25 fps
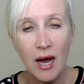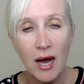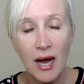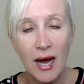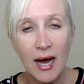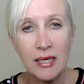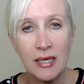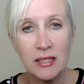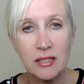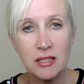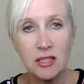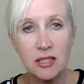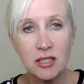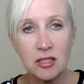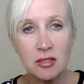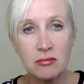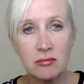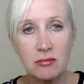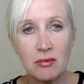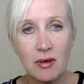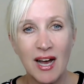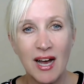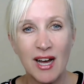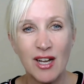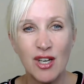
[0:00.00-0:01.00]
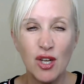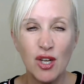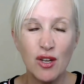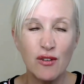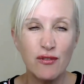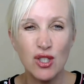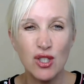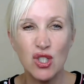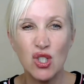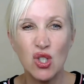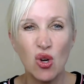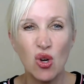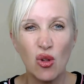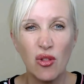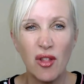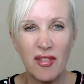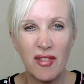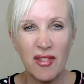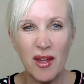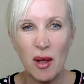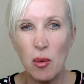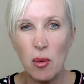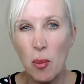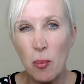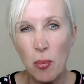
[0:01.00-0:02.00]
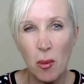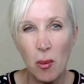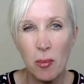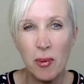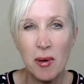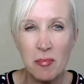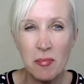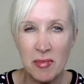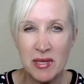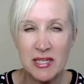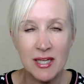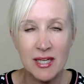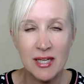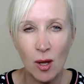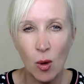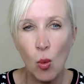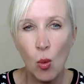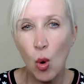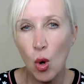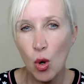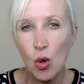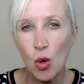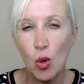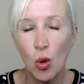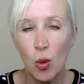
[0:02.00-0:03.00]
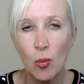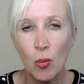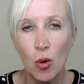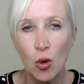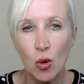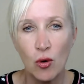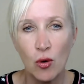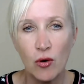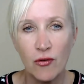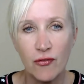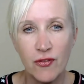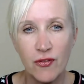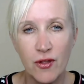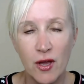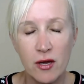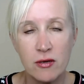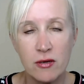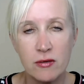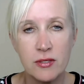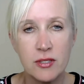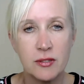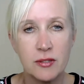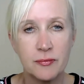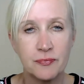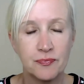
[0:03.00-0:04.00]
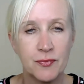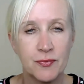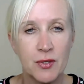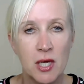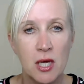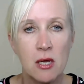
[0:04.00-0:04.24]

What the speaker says: And I knew for sure that they were probably missing one or more of those.